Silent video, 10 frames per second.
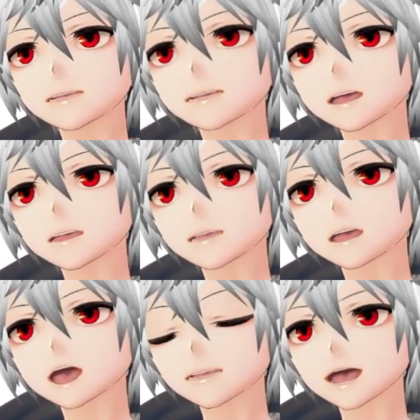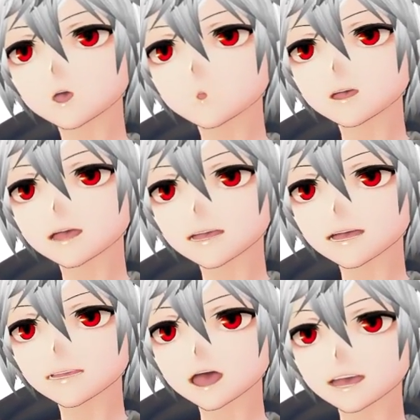and performance of weapons
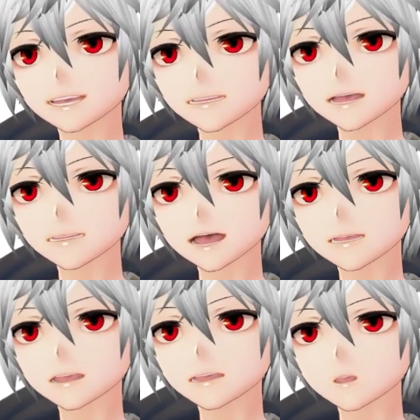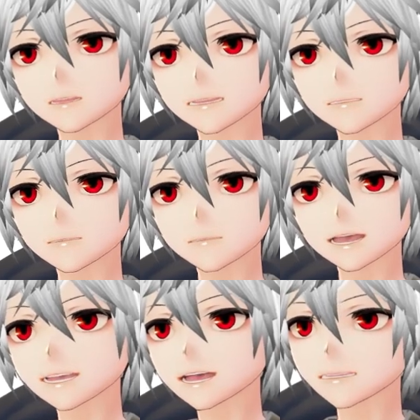and imagines before acquiring them.
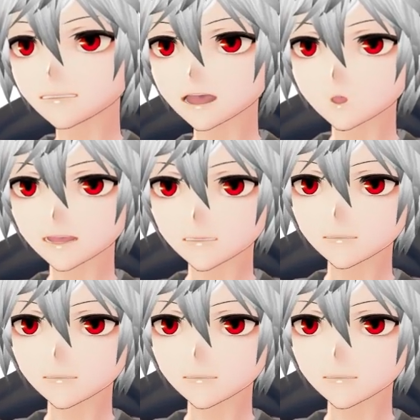Okay, that's good.